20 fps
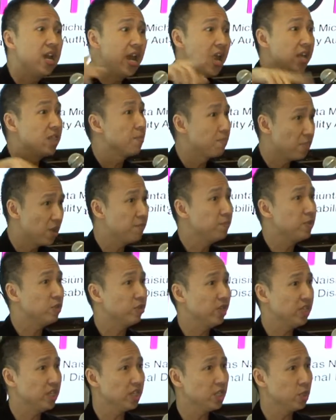And the
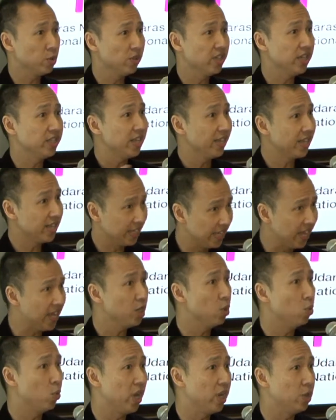perpetrators who think they can get
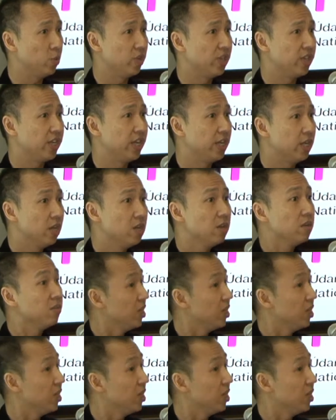away with it,